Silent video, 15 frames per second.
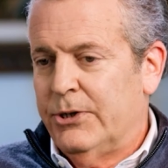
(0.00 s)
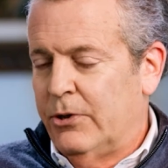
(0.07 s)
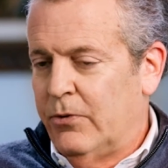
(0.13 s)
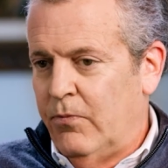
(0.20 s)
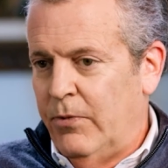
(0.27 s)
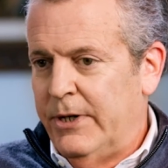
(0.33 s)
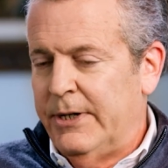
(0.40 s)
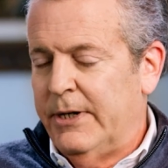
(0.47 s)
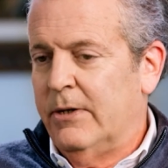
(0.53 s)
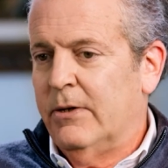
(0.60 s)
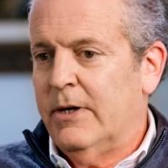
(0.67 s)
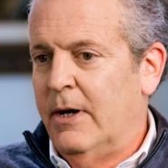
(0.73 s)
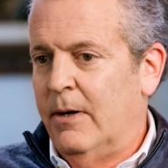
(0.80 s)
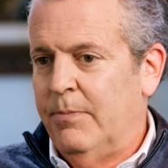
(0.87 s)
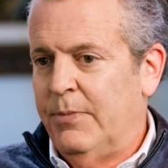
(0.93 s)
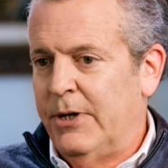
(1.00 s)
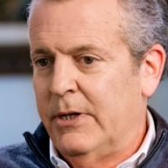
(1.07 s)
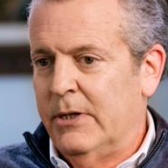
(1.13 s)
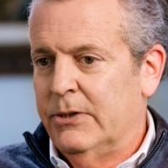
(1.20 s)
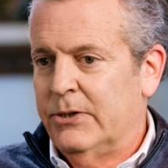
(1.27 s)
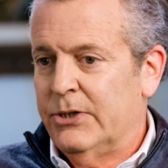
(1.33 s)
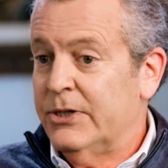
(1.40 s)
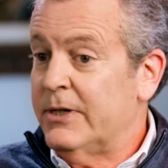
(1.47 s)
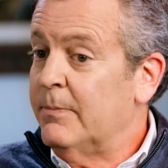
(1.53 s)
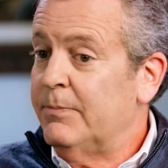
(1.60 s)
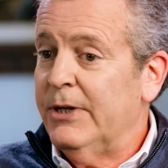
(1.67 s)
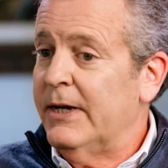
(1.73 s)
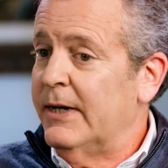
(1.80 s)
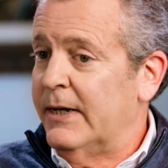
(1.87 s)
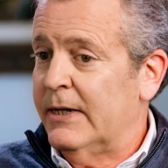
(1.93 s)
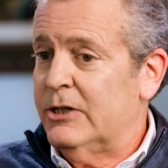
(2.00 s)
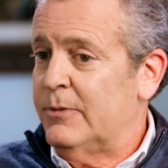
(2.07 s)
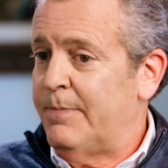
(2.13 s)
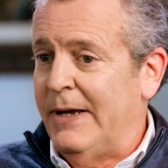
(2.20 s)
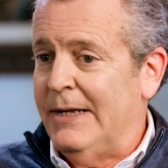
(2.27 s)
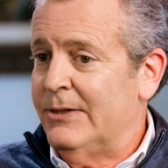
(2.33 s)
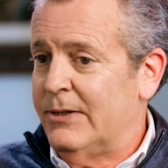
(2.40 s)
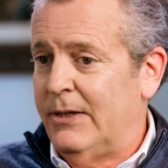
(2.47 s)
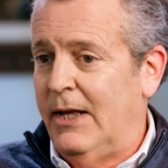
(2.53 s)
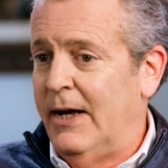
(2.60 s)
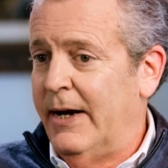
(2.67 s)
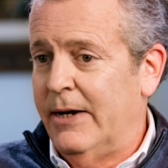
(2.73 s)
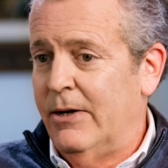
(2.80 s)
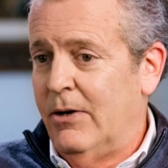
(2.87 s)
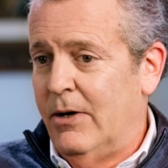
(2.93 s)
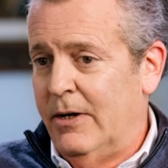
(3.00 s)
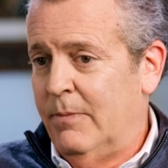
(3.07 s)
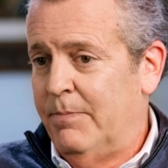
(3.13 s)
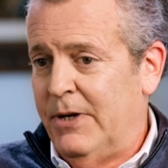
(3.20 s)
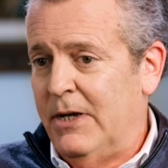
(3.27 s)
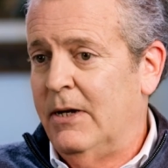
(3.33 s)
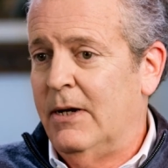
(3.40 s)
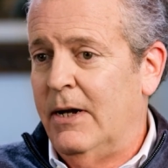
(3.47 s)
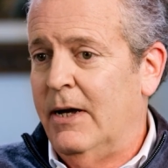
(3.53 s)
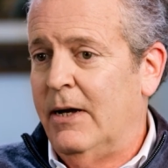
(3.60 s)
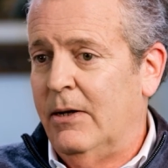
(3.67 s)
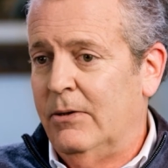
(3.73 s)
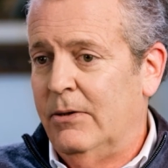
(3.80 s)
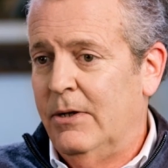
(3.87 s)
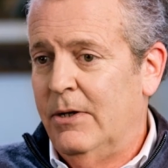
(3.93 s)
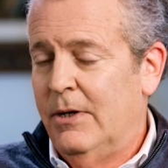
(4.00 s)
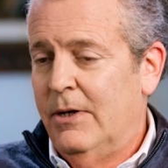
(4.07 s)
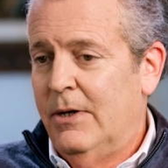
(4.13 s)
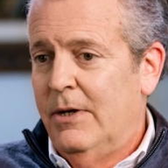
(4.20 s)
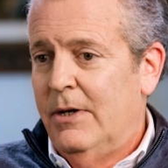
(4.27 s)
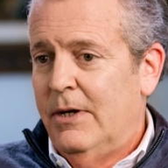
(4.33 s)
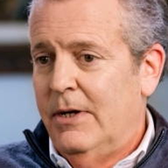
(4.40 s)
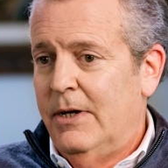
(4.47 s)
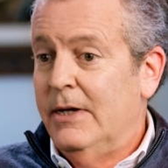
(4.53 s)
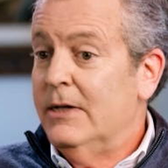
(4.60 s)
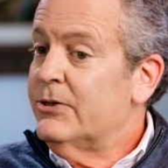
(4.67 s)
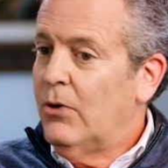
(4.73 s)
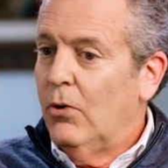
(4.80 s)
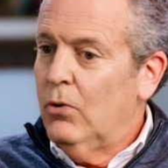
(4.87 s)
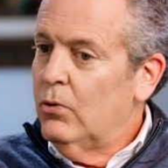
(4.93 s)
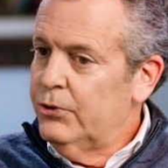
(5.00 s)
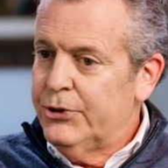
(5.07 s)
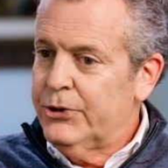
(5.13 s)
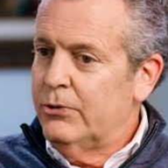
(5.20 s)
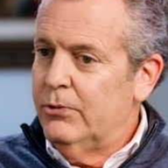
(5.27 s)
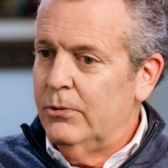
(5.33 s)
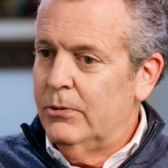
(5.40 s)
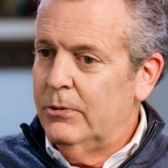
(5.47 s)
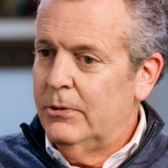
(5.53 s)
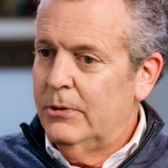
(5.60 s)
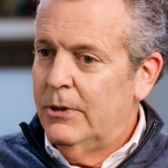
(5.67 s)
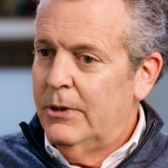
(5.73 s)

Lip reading: in a retail company is simply an expense line on a P&L is old school.